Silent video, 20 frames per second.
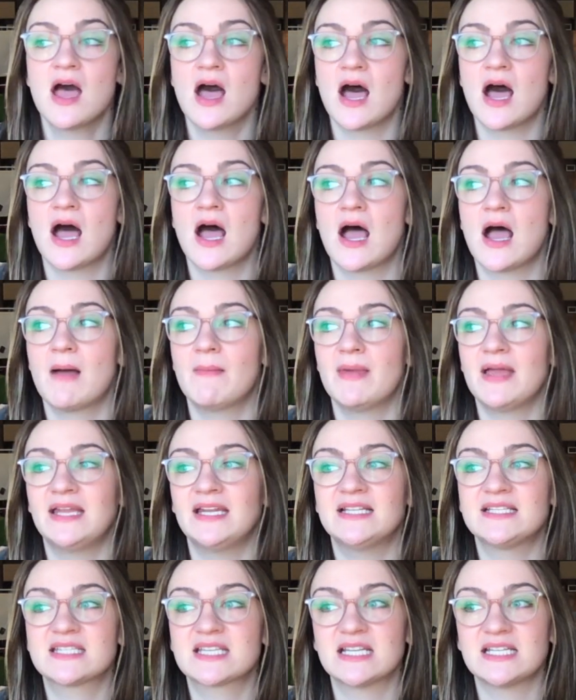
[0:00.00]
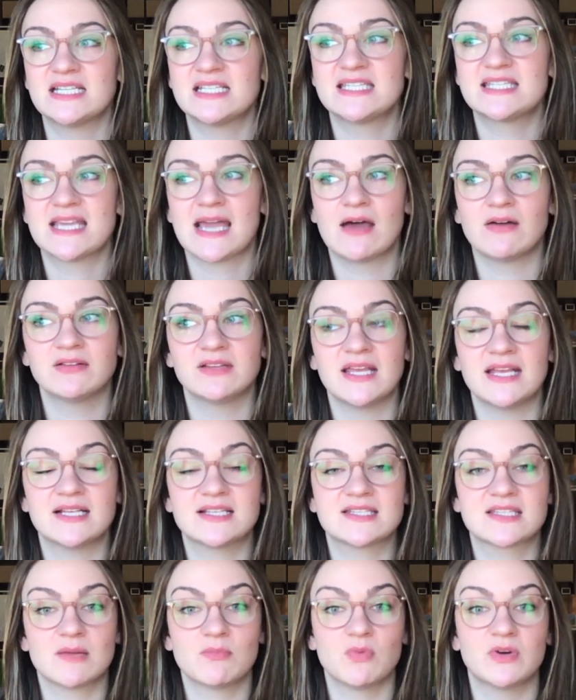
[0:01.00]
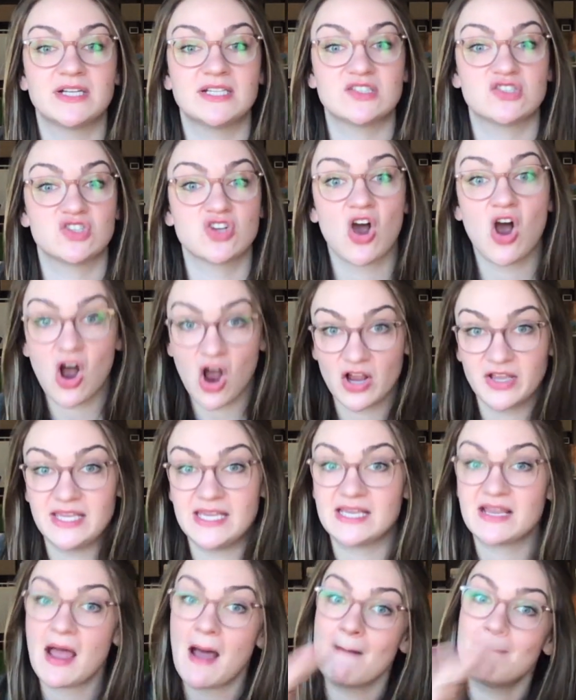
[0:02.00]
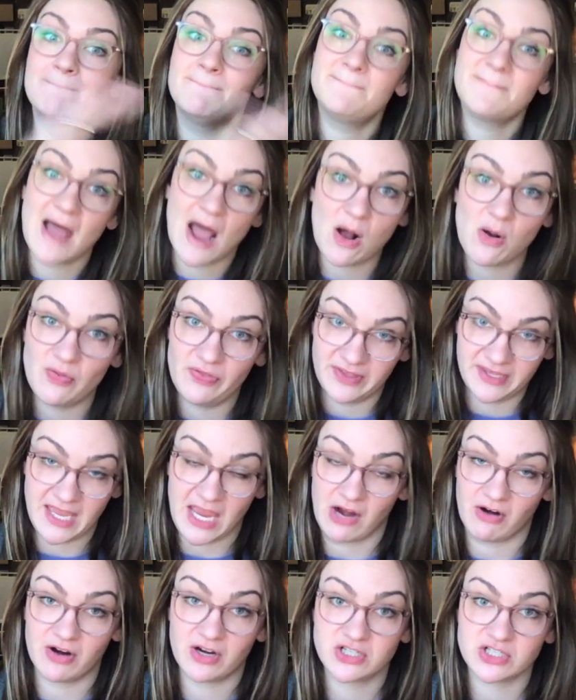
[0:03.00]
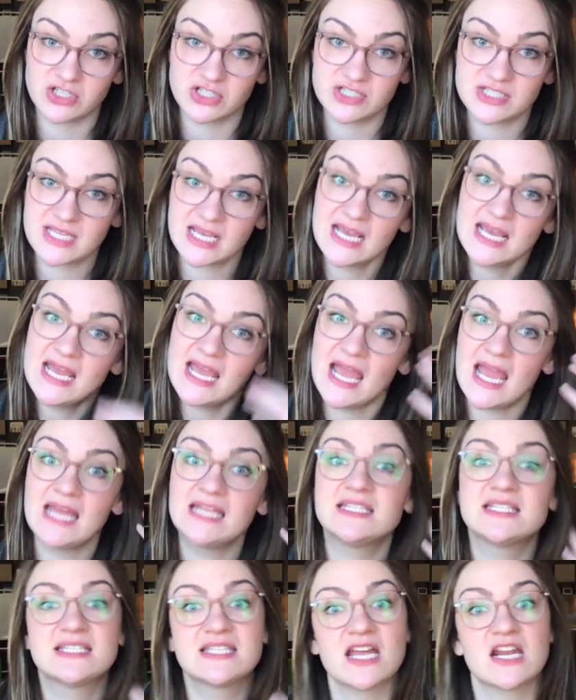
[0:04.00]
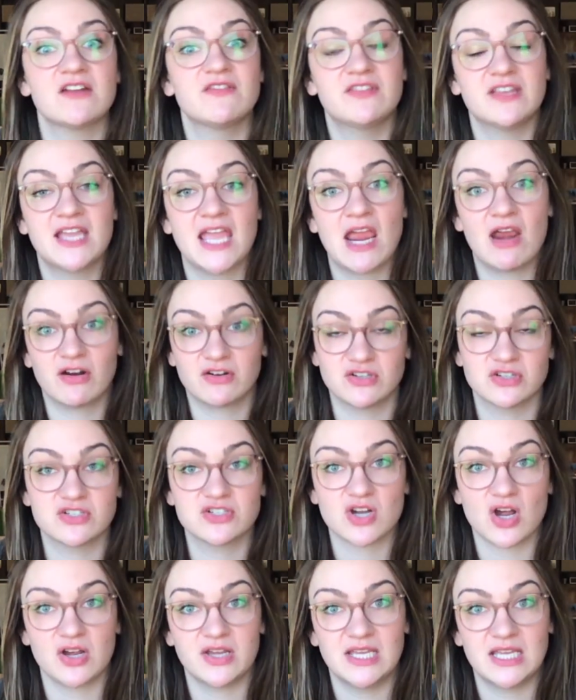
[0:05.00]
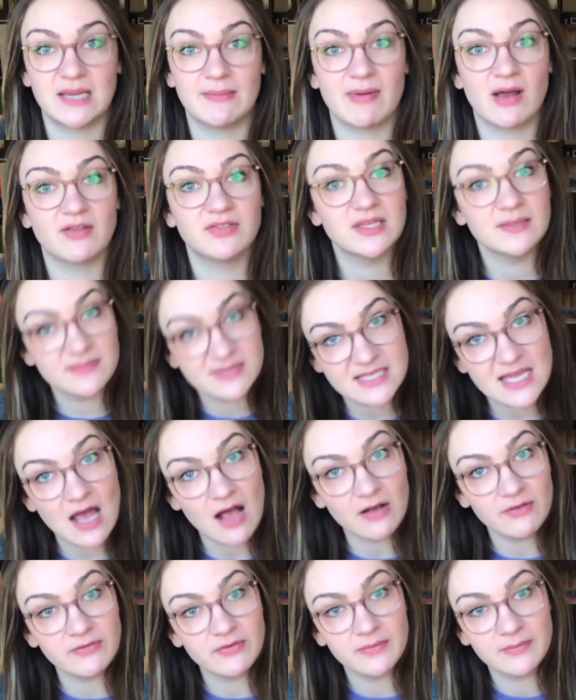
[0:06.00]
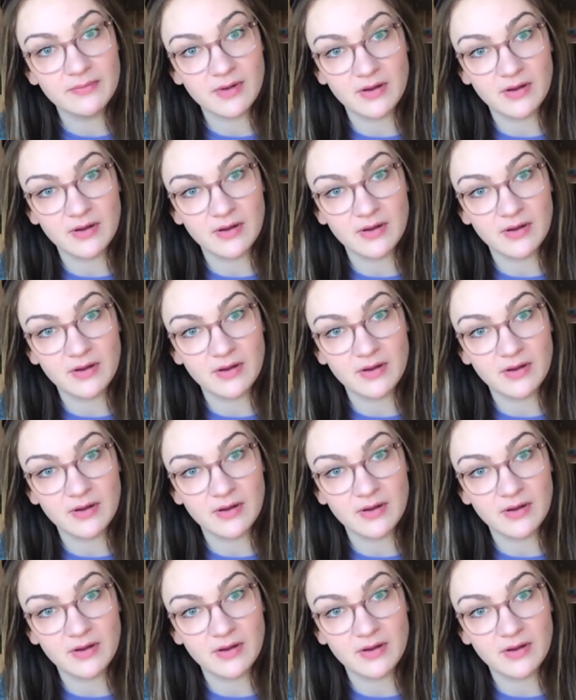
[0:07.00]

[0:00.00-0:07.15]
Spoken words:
and it's going to sound like someone is talking about the characters instead of the characters talking about themselves.